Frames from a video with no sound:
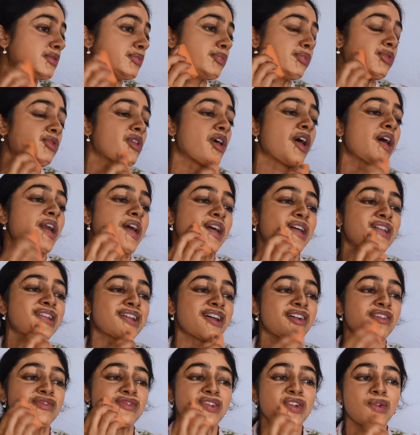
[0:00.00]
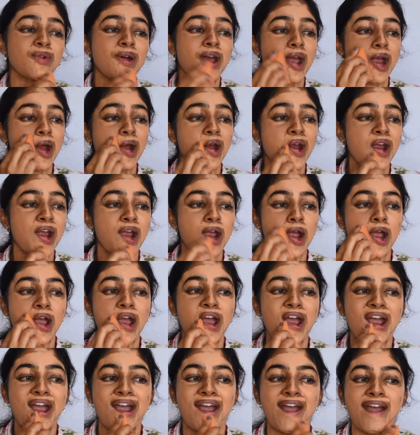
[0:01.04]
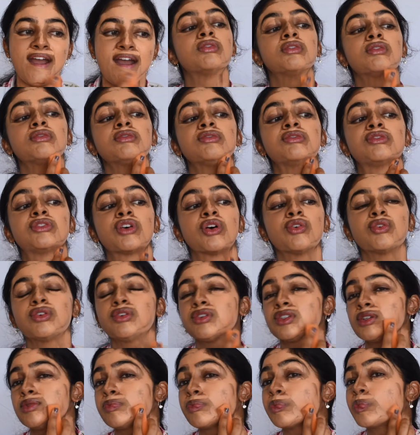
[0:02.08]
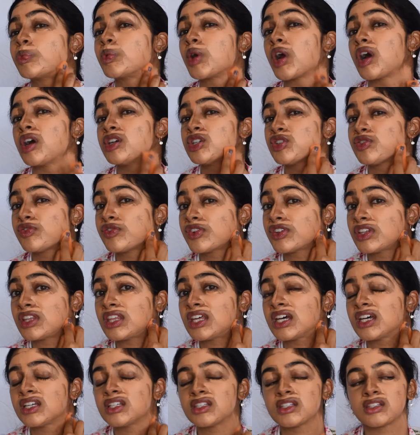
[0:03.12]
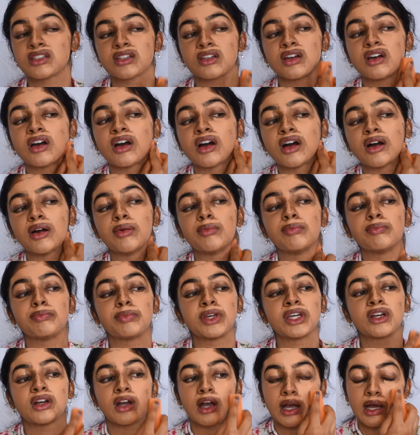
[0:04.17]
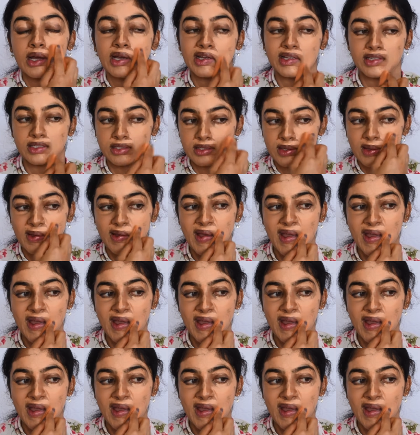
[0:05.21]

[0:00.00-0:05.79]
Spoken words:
product everywhere. Don't use a brush for this because